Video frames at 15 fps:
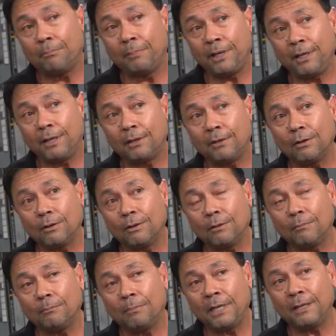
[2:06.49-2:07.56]
being
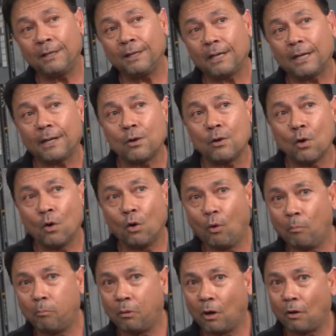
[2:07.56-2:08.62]
that I
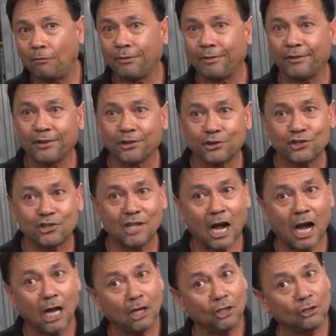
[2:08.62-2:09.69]
know both of their
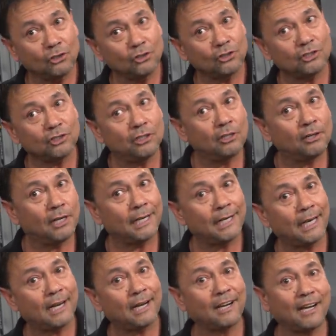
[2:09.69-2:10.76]
styles, you know, I
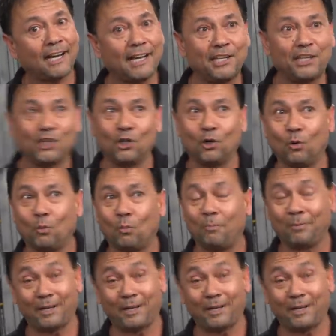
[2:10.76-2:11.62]
got an idea